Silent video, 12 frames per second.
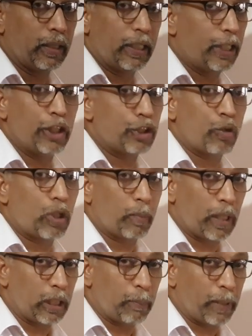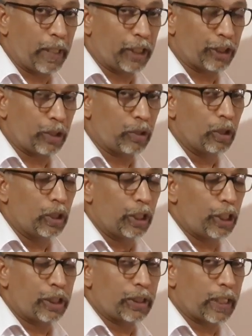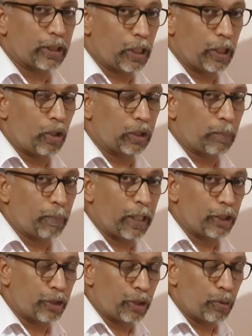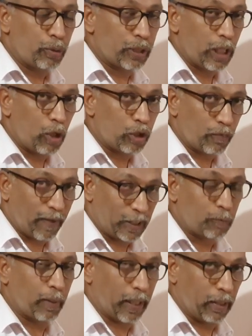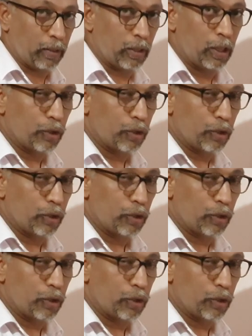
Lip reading: It is not multiplication. It is actually not the place to use the laws of exponent.